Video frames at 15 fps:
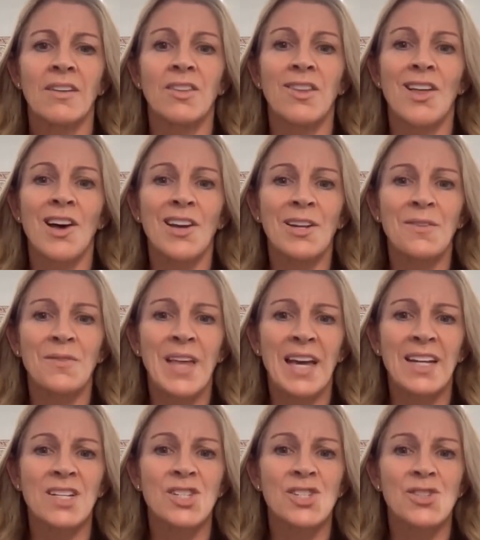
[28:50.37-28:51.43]
a lot of
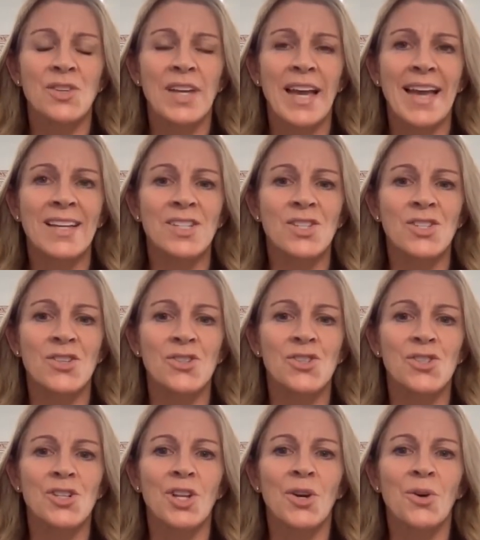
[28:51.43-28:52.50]
that is has
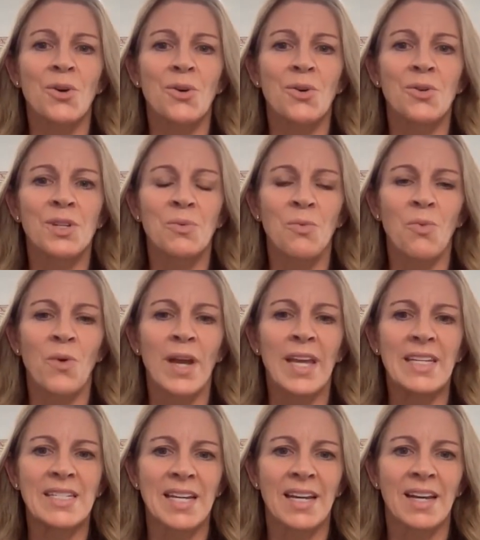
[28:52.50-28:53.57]
slowed
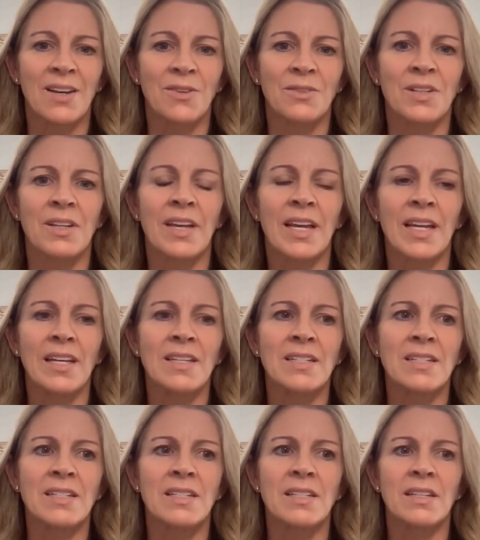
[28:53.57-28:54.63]
way down
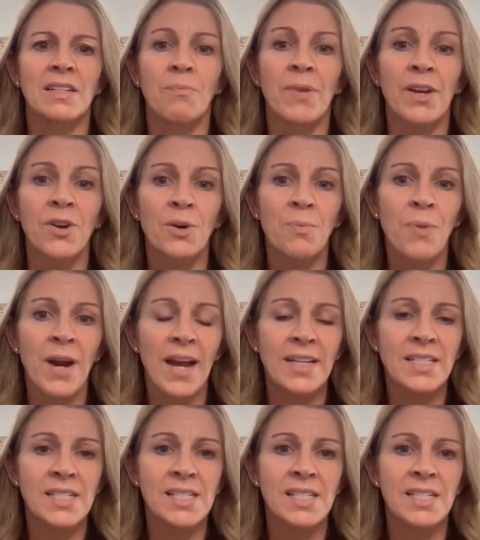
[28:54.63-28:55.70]
and the bigger
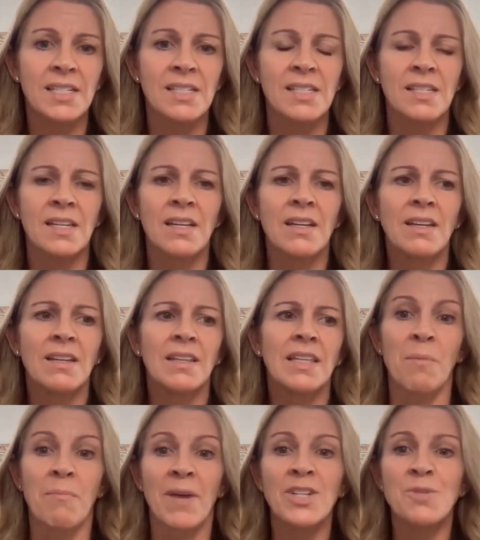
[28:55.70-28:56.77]
practices the
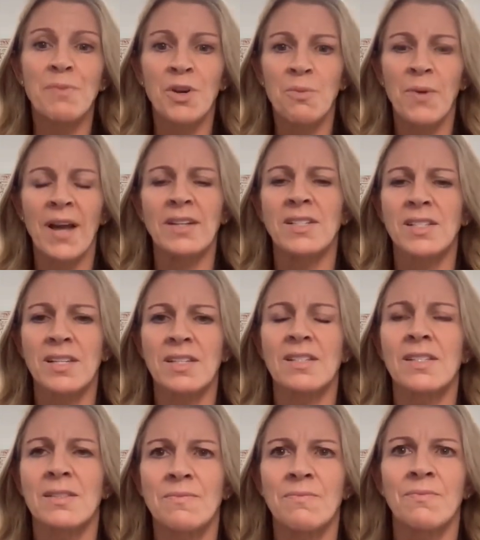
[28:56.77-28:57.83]
much bigger
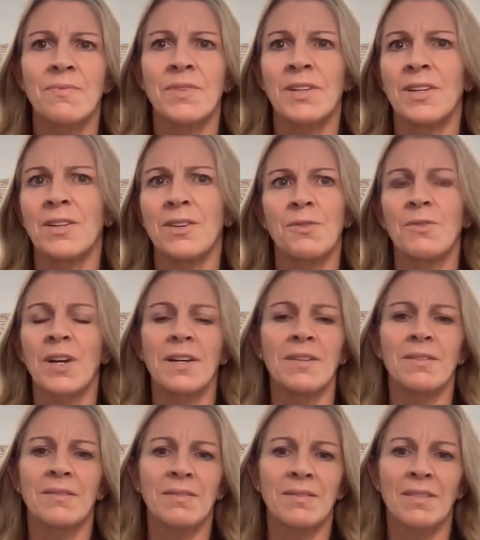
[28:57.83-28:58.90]
practices if you've got
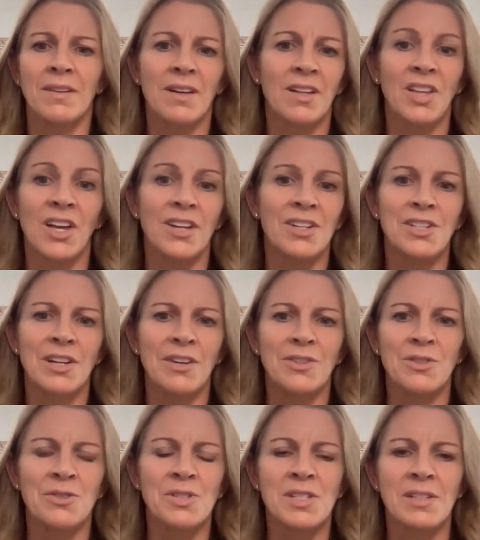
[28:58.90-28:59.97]
a lot of
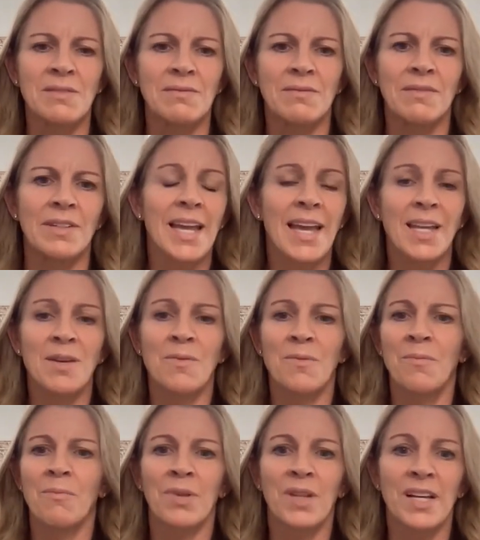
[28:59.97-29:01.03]
doctors and
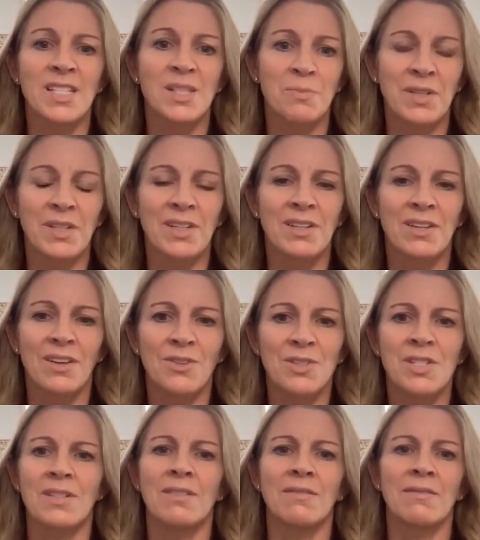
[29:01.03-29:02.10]
10 plus million
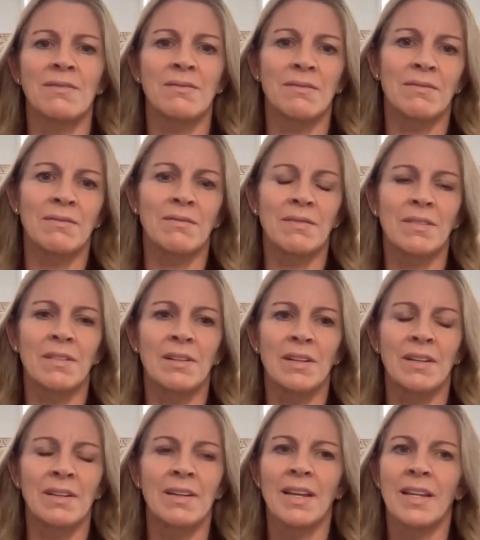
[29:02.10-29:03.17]
dollars in
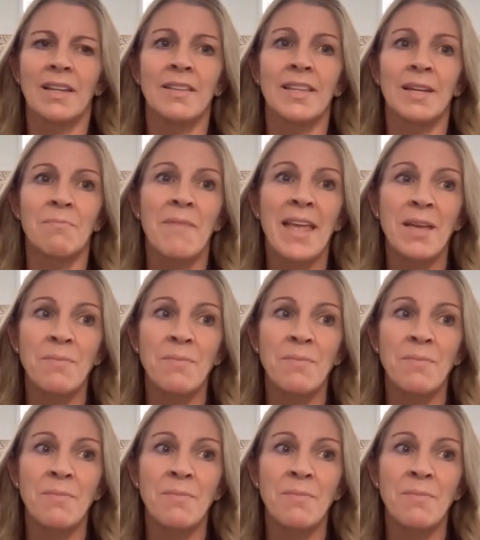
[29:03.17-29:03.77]
eh, then